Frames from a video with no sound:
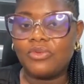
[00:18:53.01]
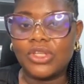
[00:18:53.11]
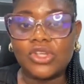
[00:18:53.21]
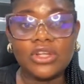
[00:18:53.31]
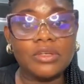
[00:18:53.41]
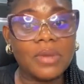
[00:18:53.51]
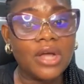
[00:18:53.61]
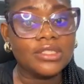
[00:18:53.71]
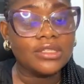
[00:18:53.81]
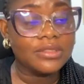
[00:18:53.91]
We talked
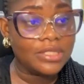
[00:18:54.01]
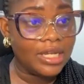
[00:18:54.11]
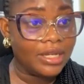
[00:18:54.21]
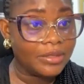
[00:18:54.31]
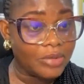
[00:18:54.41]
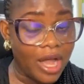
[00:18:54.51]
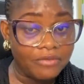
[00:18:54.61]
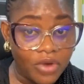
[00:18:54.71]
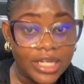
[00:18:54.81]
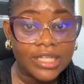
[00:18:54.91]
about the
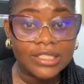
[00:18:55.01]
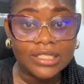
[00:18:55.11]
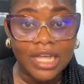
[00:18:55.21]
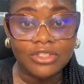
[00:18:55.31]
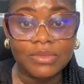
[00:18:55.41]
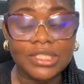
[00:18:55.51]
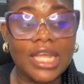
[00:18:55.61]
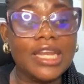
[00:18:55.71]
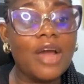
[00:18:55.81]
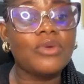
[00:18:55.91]
avoidant attachment.
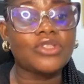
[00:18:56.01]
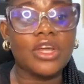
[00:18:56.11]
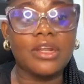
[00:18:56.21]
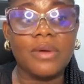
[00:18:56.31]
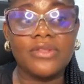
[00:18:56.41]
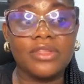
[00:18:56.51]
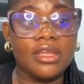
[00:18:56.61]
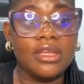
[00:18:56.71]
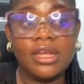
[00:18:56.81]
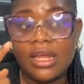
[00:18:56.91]
And now we're talking about
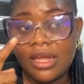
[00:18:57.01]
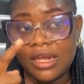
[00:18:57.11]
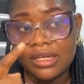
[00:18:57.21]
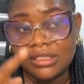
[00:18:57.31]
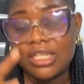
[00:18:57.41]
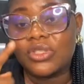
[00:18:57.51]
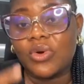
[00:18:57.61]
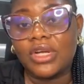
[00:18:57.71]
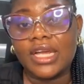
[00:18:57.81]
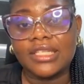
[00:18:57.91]
the
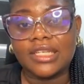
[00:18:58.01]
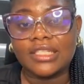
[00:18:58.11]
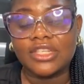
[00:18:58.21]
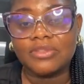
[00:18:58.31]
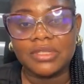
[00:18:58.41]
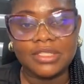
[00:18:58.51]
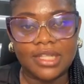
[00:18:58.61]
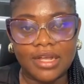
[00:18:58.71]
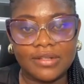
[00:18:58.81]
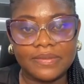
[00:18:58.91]
disorganized attachment
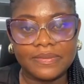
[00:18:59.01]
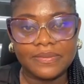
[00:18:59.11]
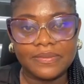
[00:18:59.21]
style.